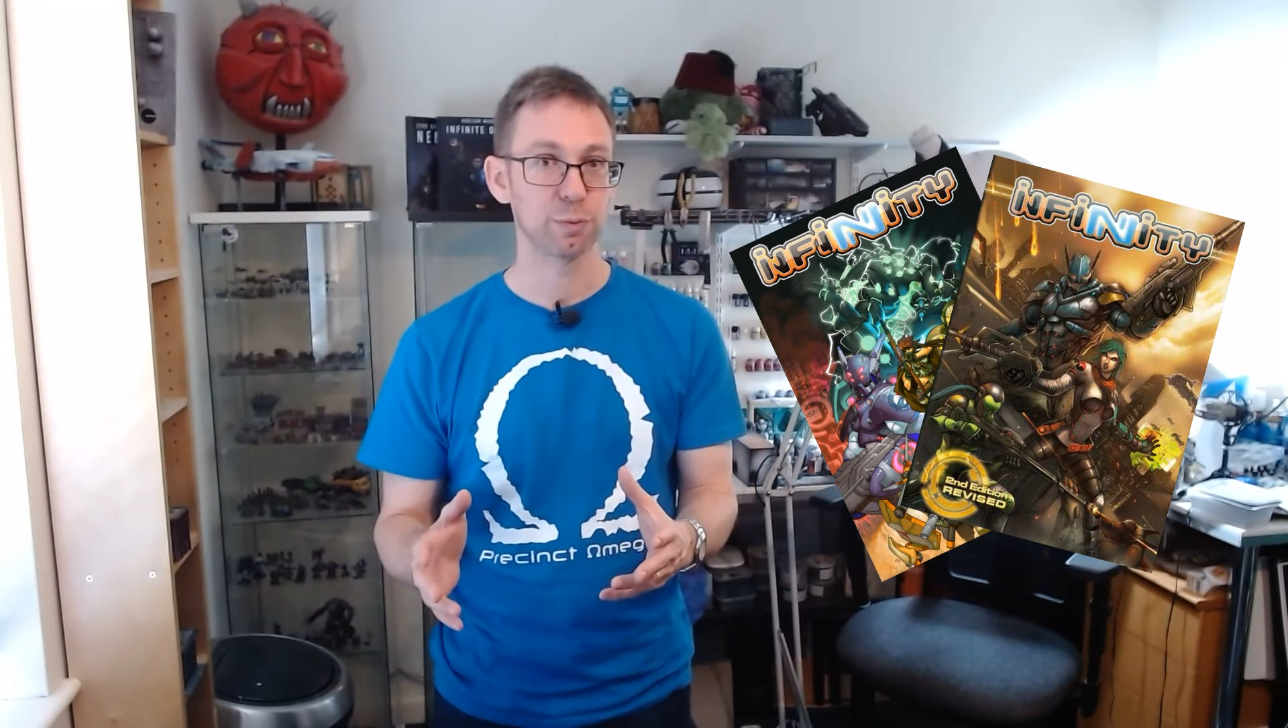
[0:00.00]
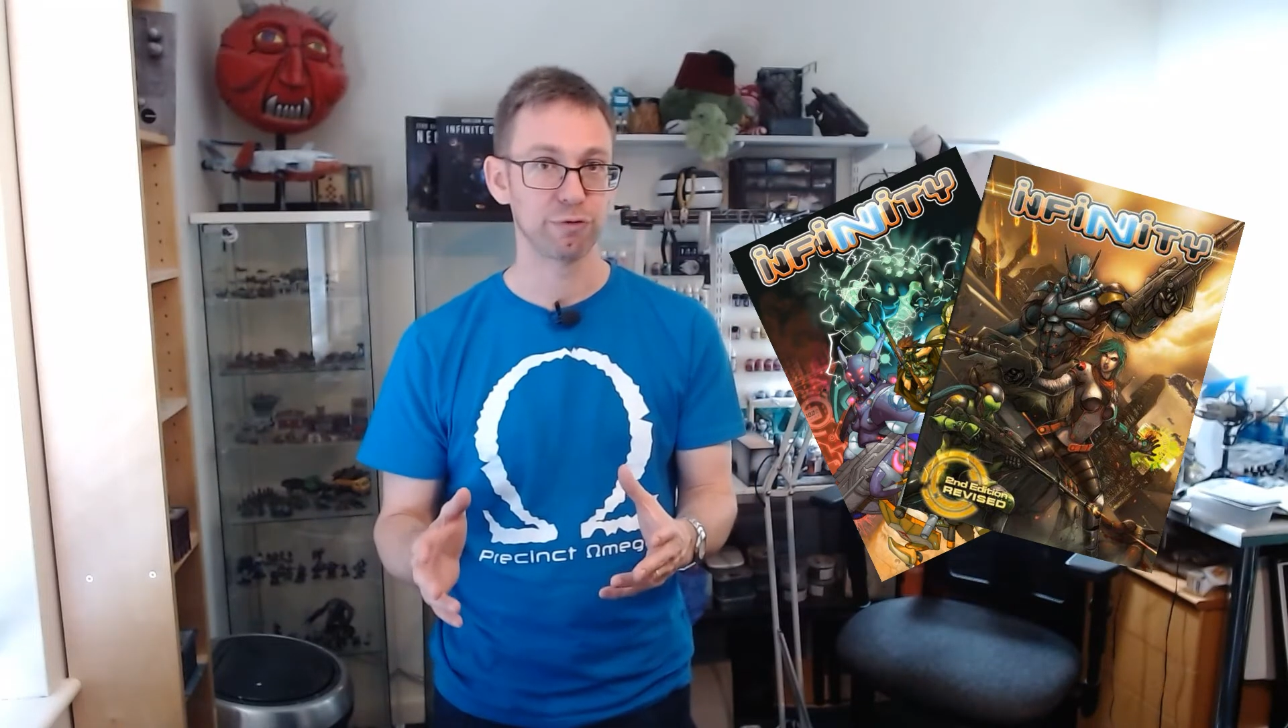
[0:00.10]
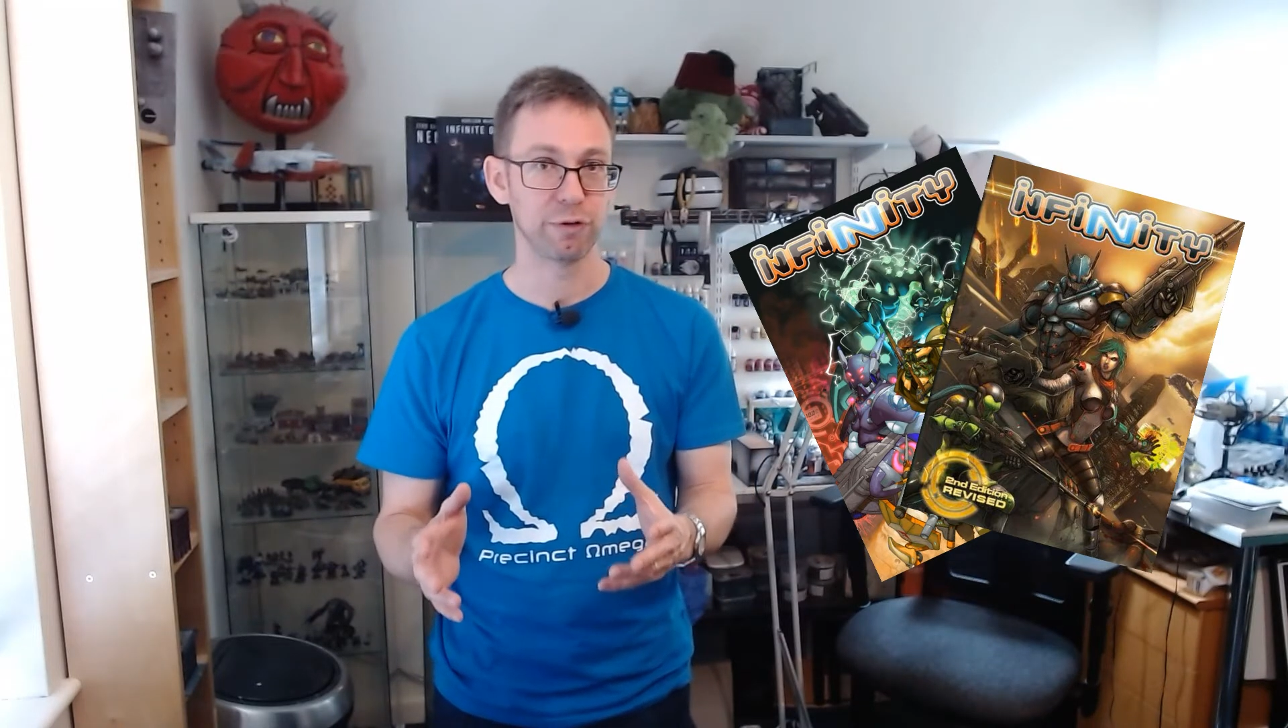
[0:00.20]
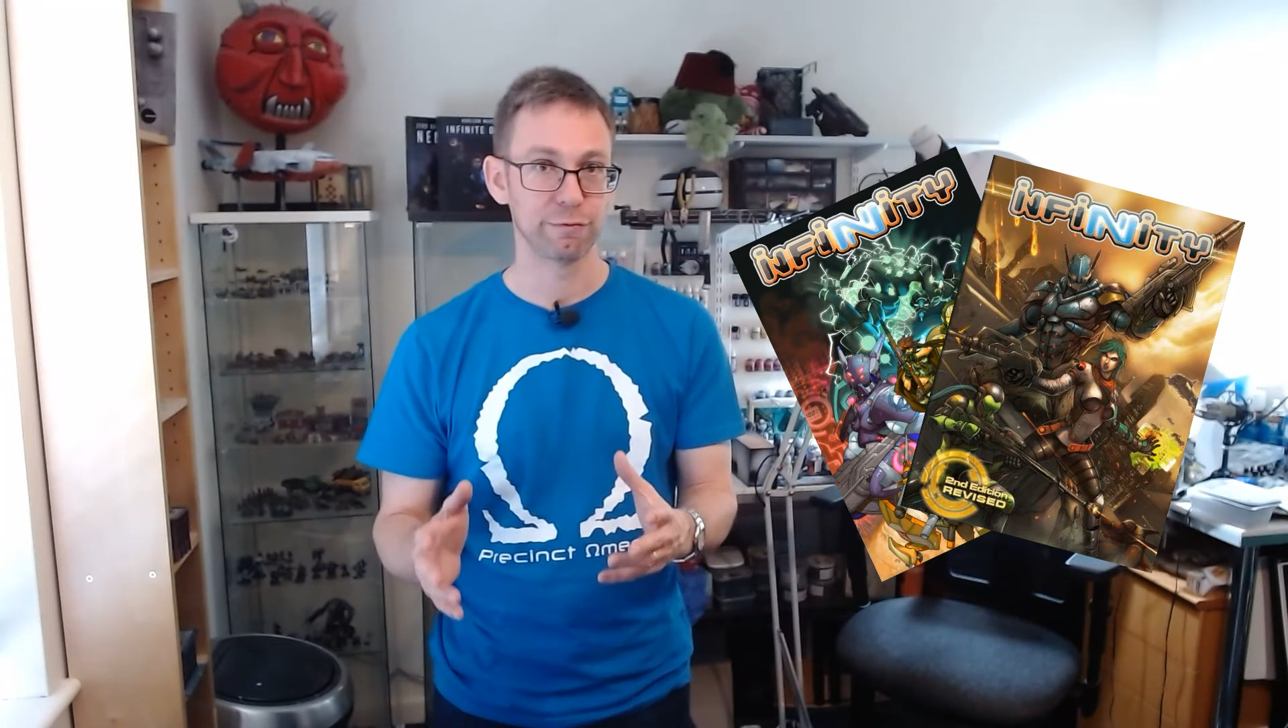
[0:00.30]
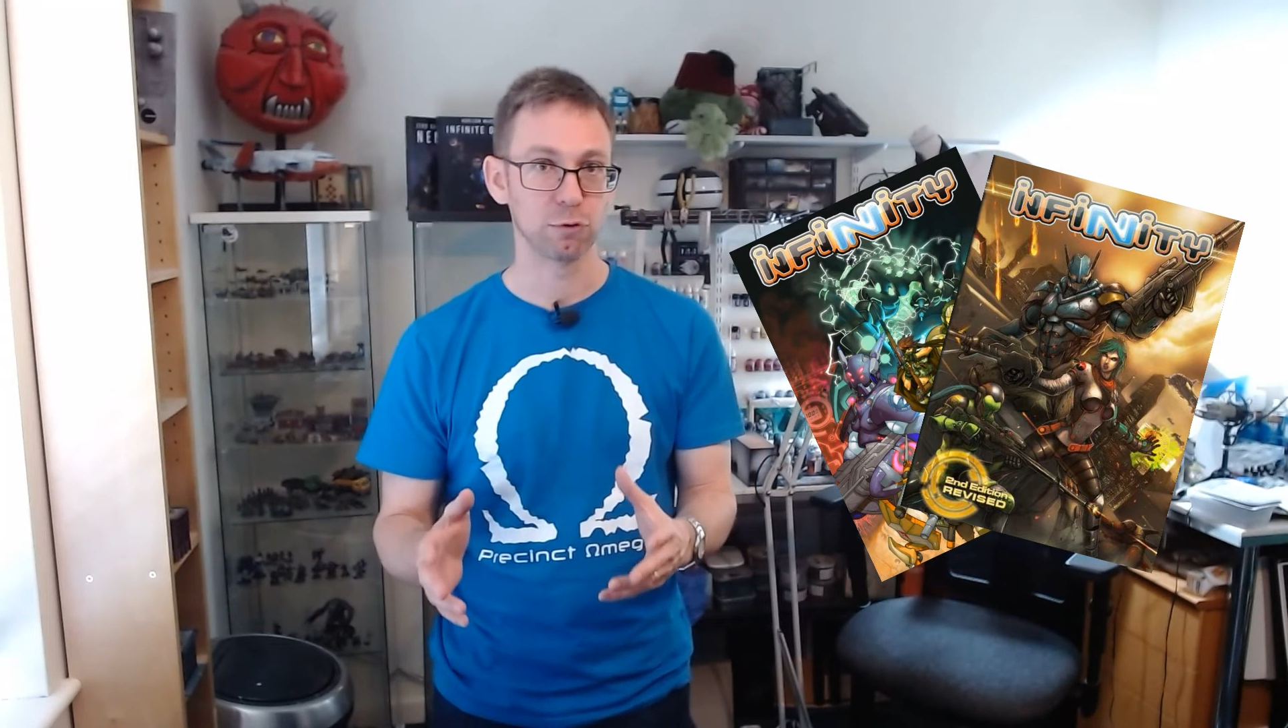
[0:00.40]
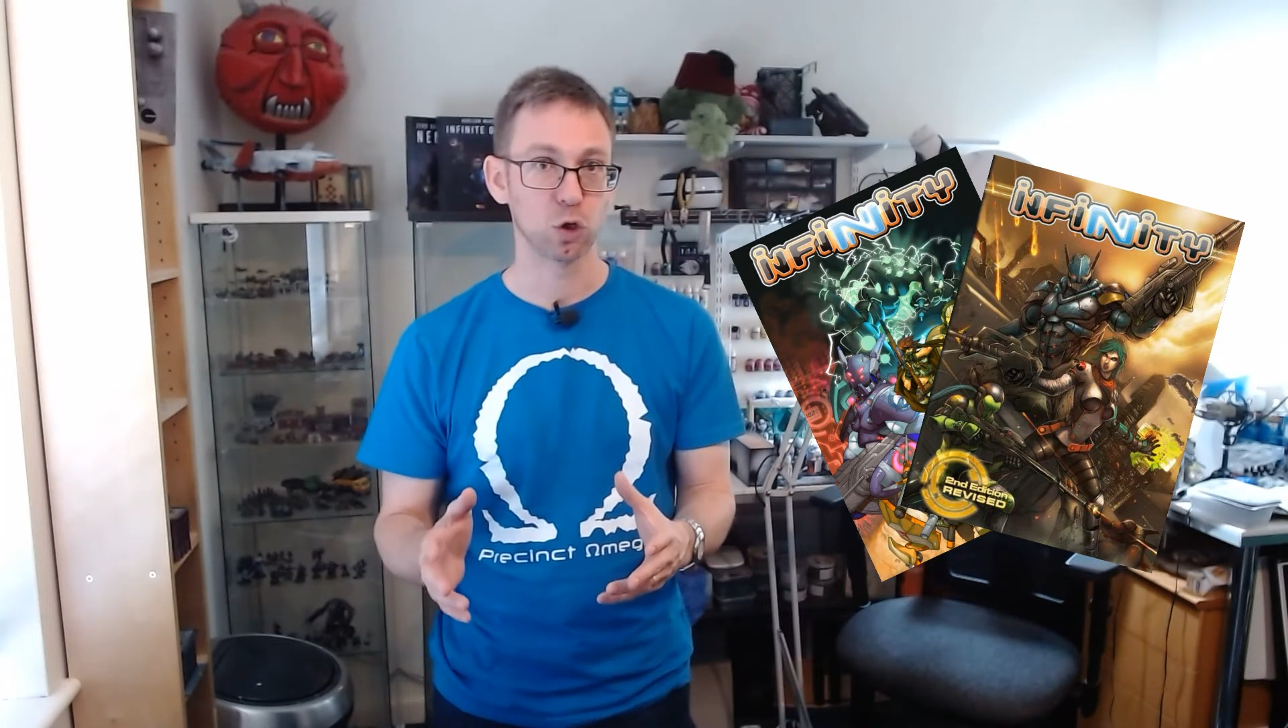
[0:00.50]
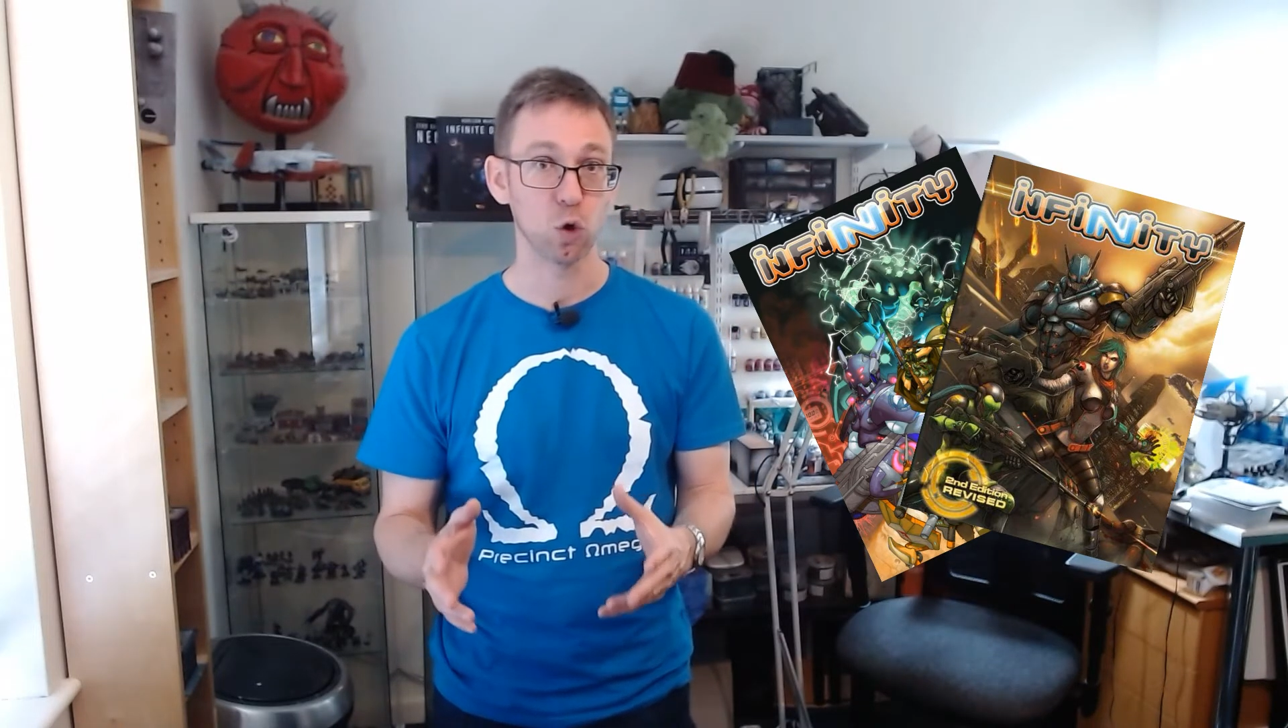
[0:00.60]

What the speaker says: the peripheral